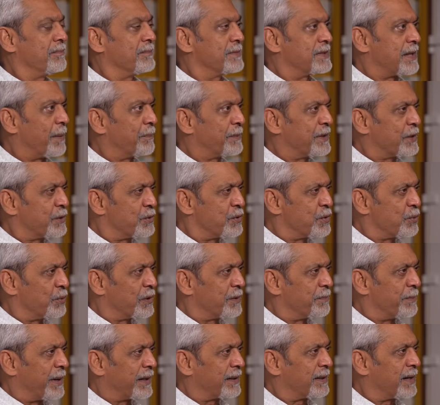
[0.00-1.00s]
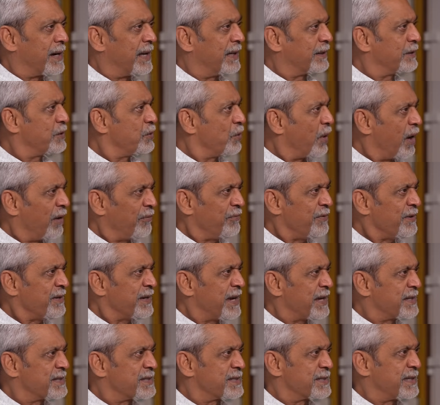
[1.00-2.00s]
something to do with mental health, you often
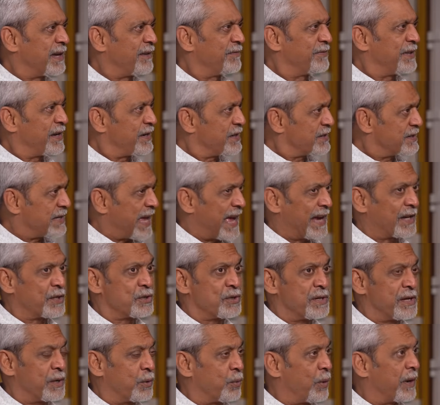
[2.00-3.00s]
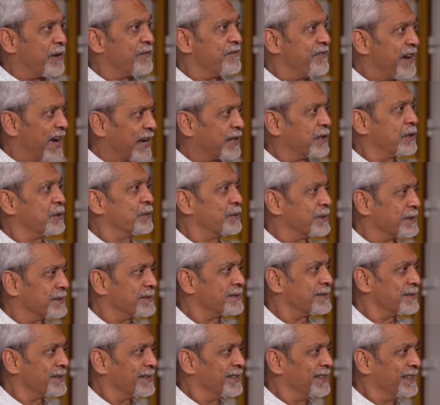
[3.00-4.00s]
get stuff that is actually quite
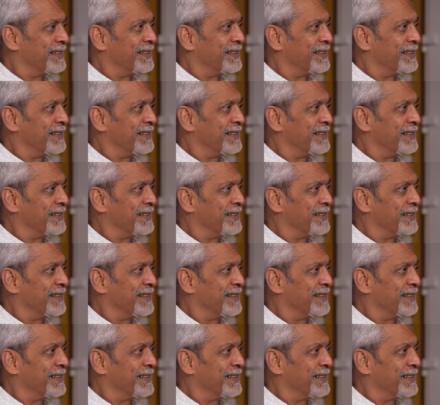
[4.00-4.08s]
vacuous.